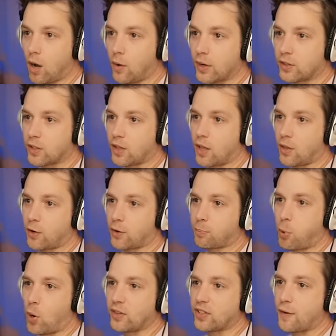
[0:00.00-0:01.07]
Oh, it's another
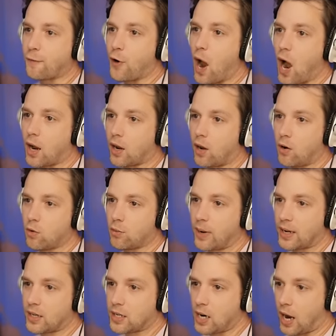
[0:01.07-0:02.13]
Poison Frog. Oh
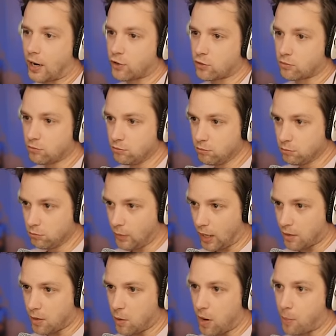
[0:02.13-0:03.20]
my god. I
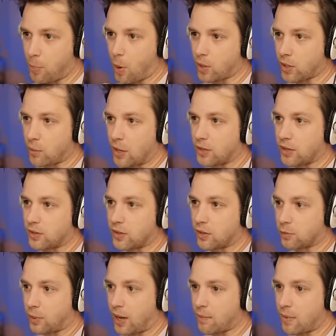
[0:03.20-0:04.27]
don't know what Pokemon this is,
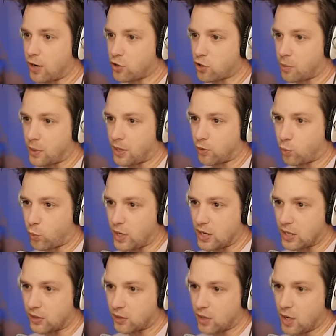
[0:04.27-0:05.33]
but I'm not sure what his
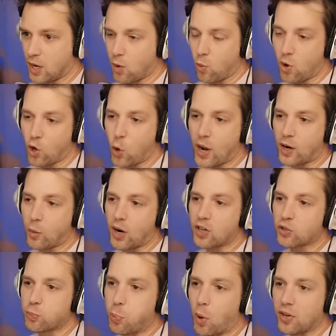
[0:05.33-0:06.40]
weakness. Well, quick, what
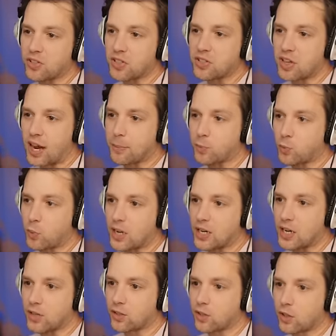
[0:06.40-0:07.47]
is Poison type's
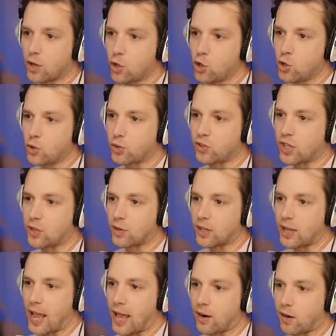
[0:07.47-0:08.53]
weakness? Ooh,
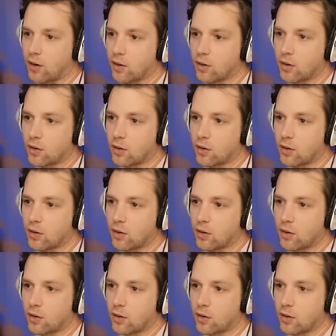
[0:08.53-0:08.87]
Secret Ladder.